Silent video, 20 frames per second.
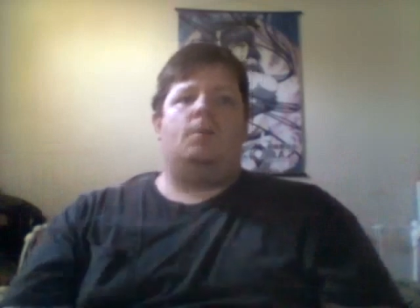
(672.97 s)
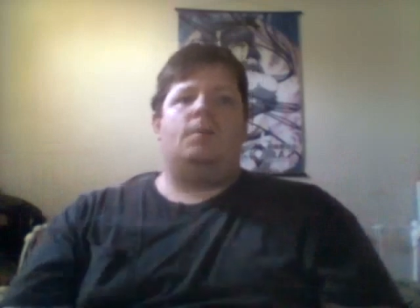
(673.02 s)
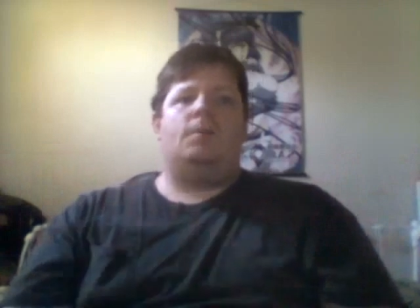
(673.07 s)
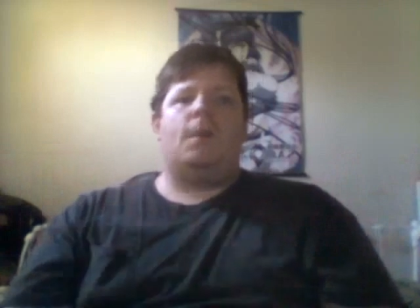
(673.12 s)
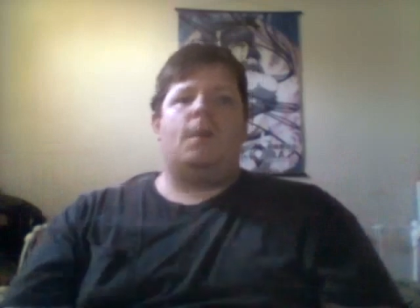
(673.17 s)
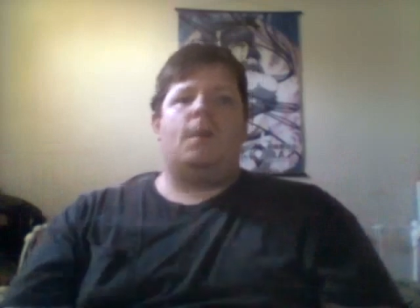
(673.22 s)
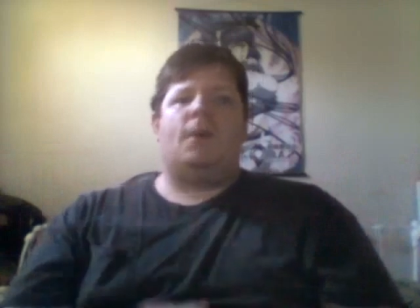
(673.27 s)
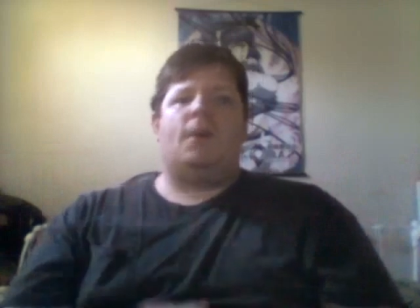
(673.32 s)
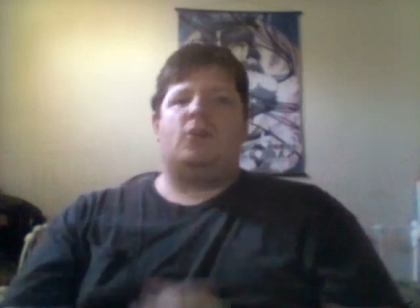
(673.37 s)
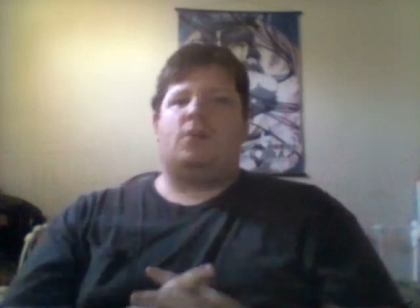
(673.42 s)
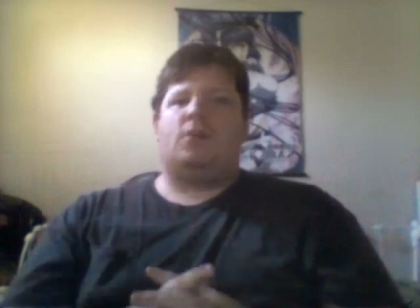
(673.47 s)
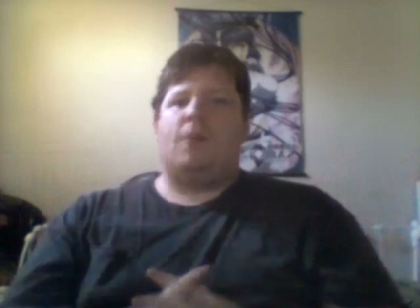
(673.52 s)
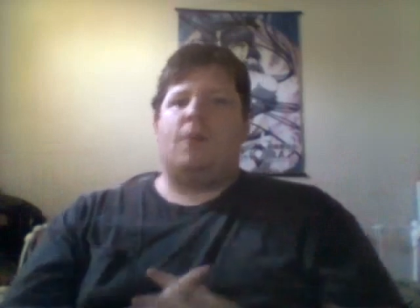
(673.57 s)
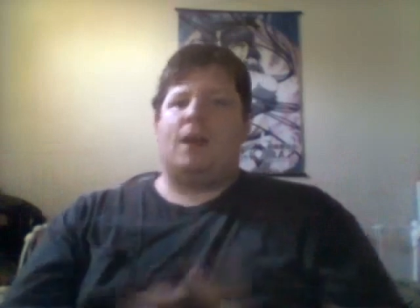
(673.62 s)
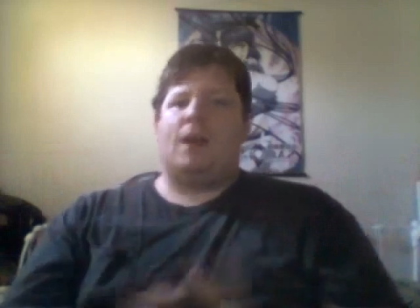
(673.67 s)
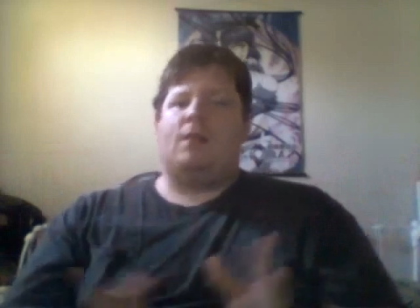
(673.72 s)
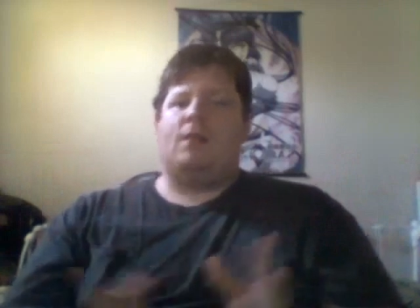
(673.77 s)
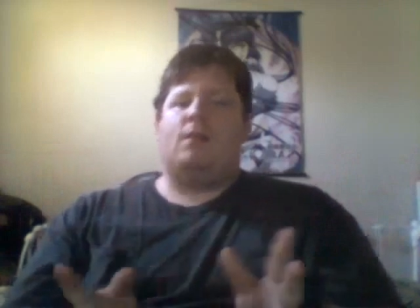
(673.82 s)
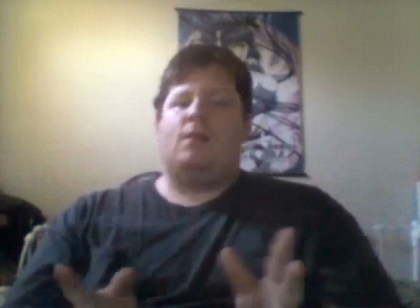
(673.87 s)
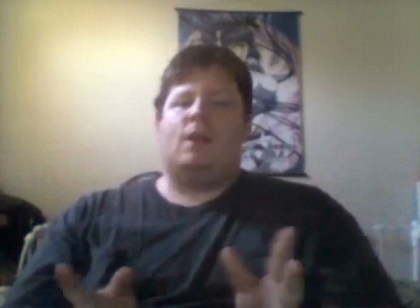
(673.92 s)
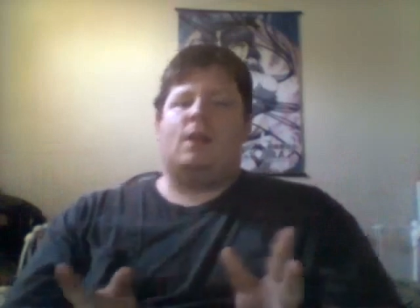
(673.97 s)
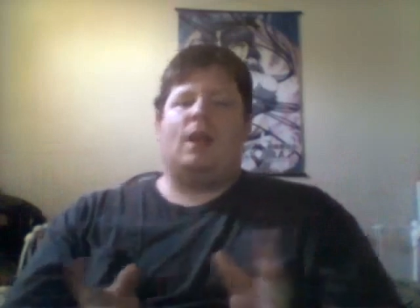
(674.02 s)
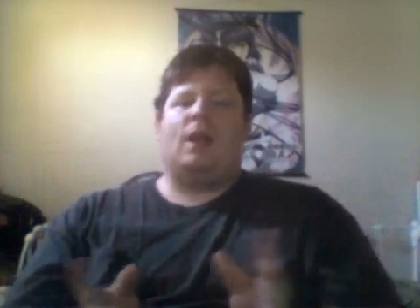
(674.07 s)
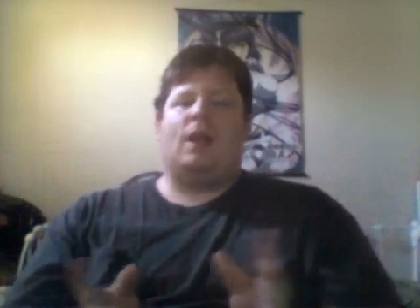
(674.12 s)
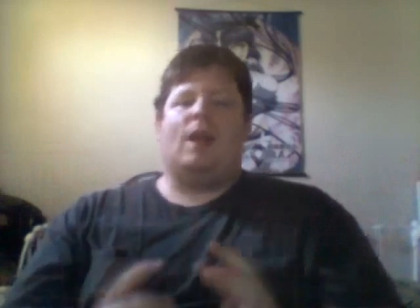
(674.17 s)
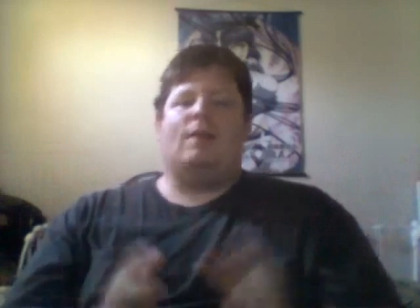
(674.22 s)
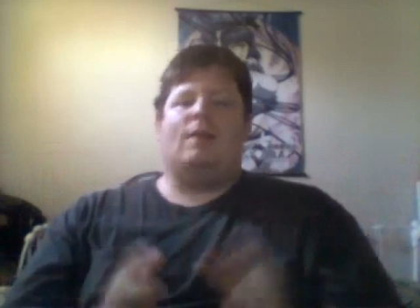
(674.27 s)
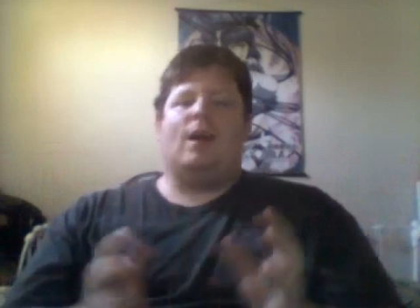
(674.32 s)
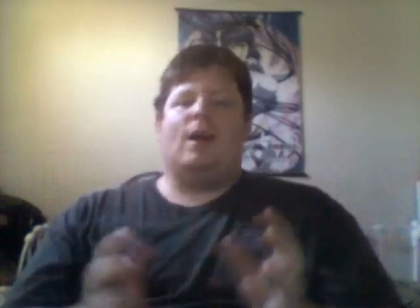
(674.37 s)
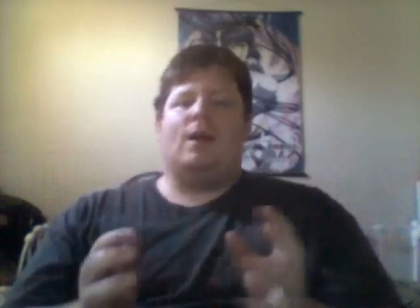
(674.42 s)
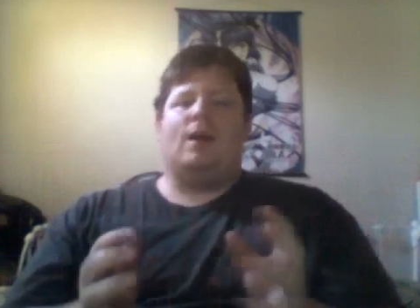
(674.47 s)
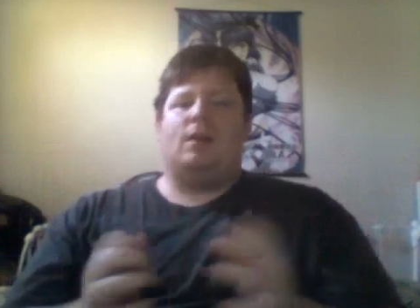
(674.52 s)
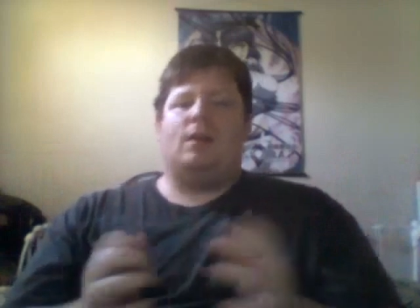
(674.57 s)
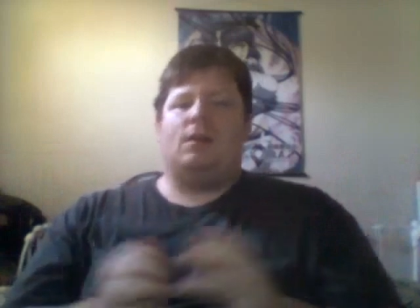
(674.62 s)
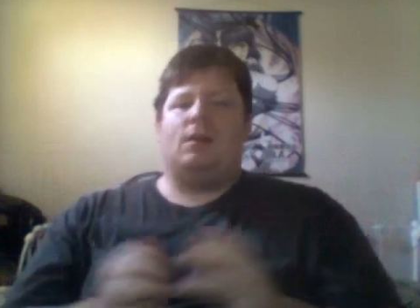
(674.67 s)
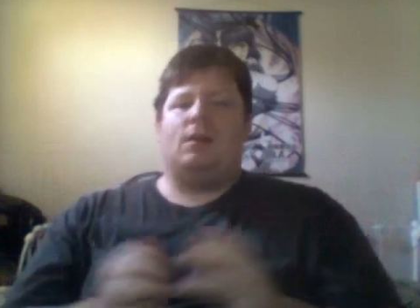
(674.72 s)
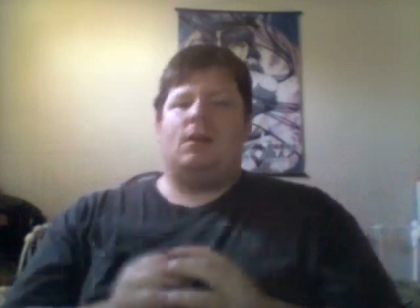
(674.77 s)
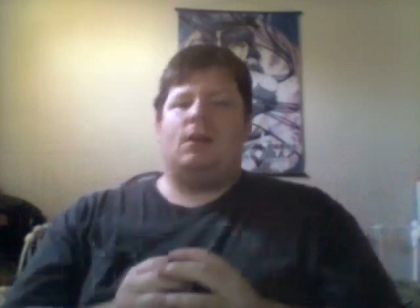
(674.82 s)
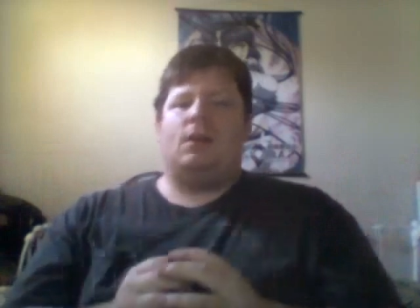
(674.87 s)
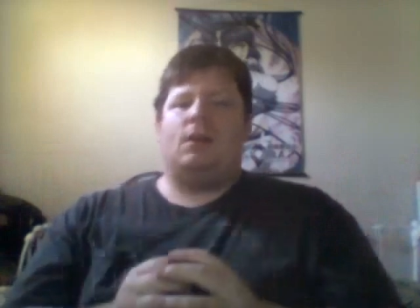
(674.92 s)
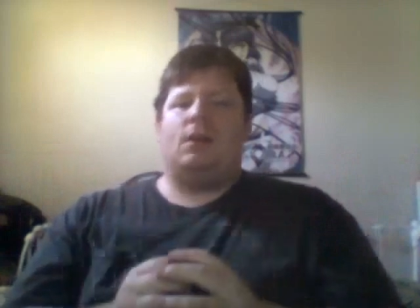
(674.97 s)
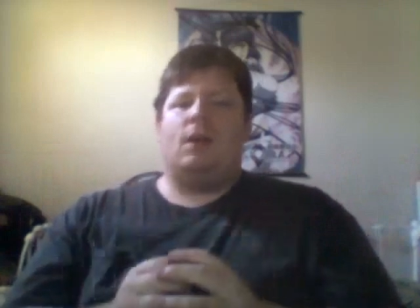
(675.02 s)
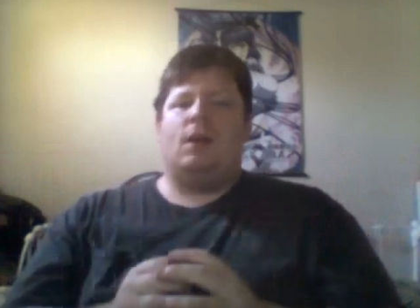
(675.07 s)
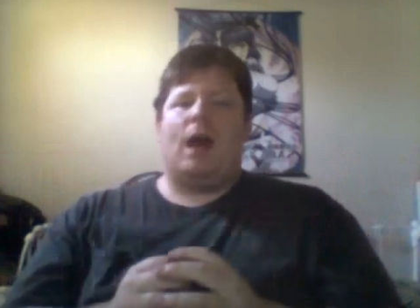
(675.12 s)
They might just abandon the city and then